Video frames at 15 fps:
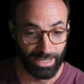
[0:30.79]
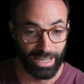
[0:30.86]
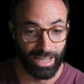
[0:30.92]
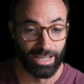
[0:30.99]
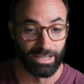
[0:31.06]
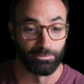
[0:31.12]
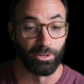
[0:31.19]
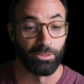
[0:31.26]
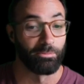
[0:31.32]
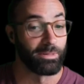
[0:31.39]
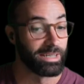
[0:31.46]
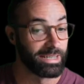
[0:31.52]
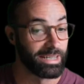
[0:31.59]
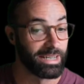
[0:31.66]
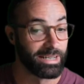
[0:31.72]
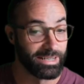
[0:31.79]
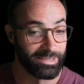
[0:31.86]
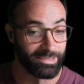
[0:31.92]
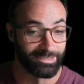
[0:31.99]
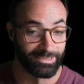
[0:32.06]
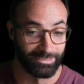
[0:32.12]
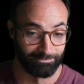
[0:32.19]
And with me again
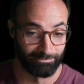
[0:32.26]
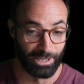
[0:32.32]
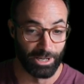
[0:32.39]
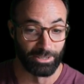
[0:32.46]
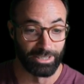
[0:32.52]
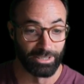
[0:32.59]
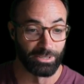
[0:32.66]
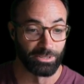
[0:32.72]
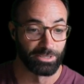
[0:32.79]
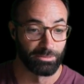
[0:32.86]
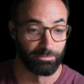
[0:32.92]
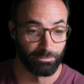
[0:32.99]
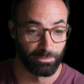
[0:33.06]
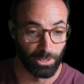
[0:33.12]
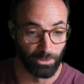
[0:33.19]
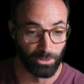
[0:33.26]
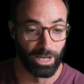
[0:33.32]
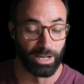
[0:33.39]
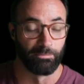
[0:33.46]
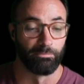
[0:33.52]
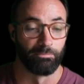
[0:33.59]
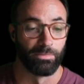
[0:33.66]
is Holly Holcomb,
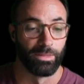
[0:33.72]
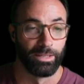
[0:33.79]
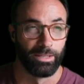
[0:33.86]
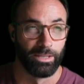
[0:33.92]
Program